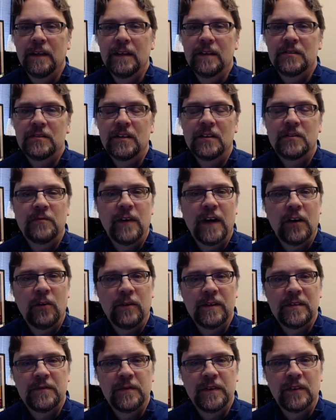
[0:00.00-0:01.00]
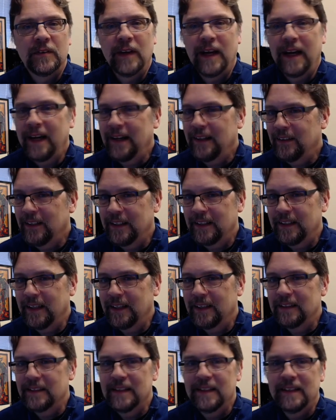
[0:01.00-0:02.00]
Such veterans feel
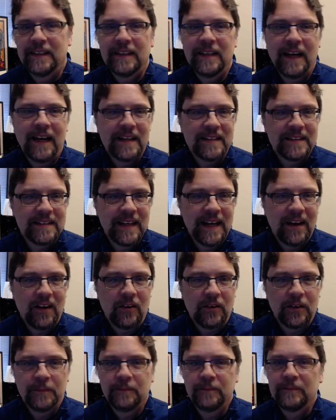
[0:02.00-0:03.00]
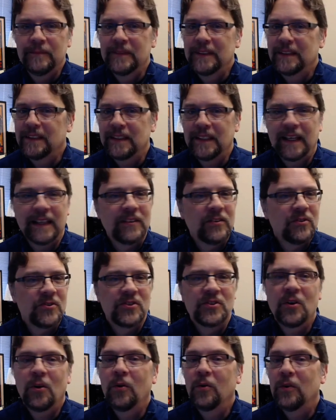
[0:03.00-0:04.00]
alienated, cast out, like their
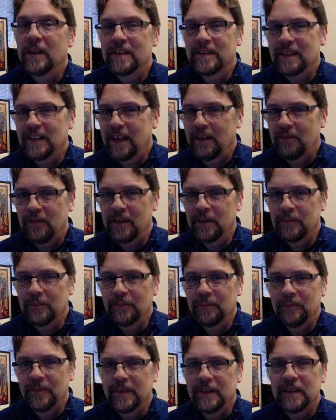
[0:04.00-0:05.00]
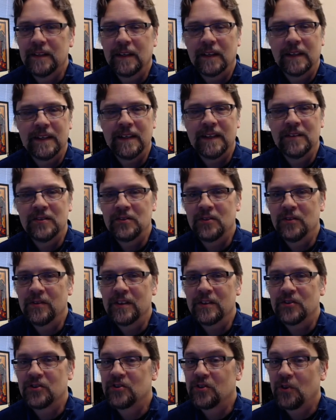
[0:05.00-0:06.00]
soul has left them, akin to
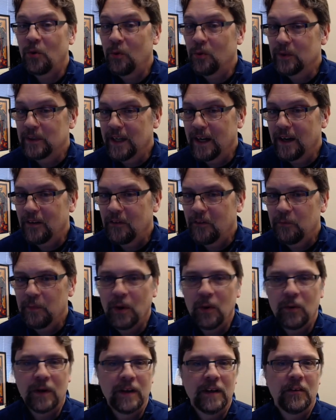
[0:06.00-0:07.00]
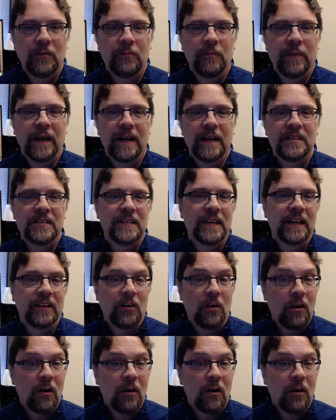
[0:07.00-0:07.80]
the soul death spoken of by St.